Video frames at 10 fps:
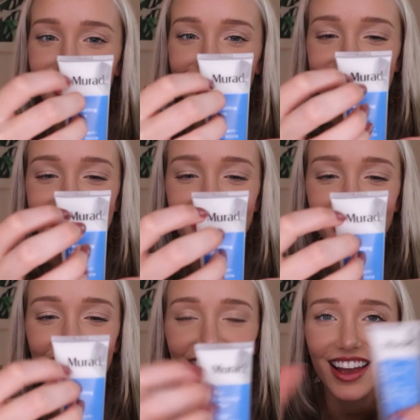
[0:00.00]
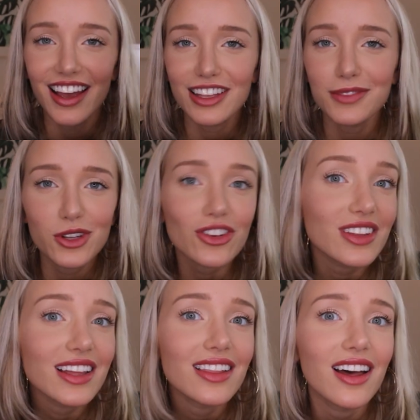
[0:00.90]
because as much as
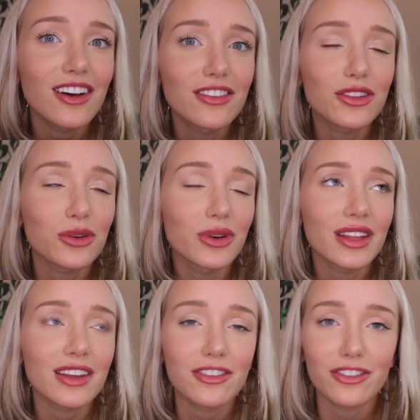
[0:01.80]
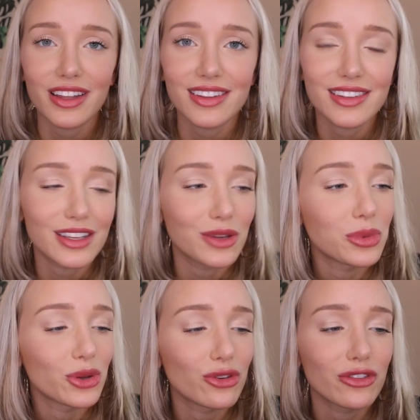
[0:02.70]
I love the really fancy,
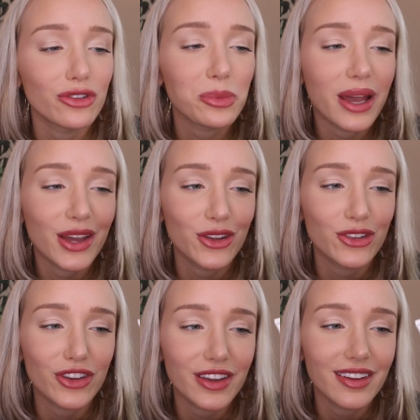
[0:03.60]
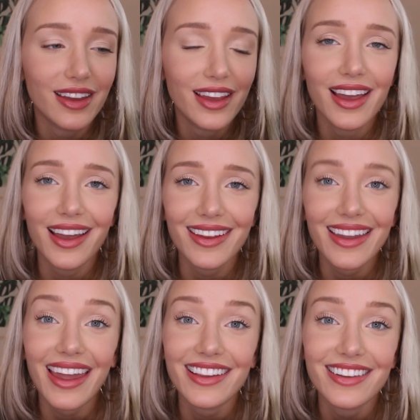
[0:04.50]
beautiful packaging, I
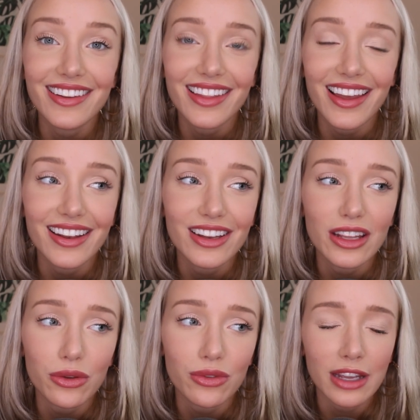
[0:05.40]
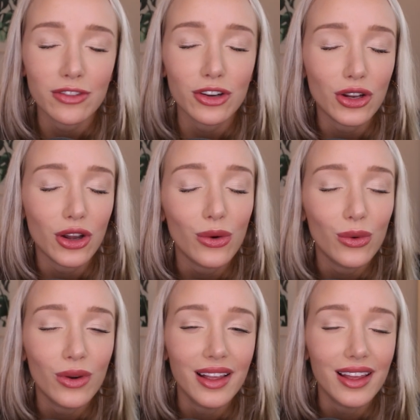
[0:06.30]
hate that you never know
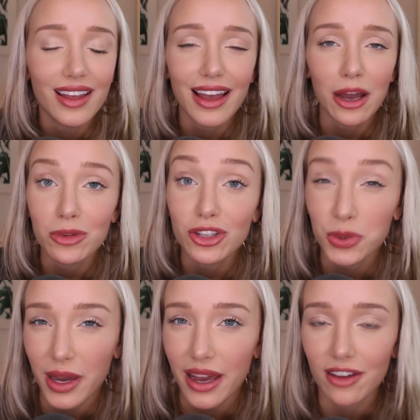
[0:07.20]
how much you have.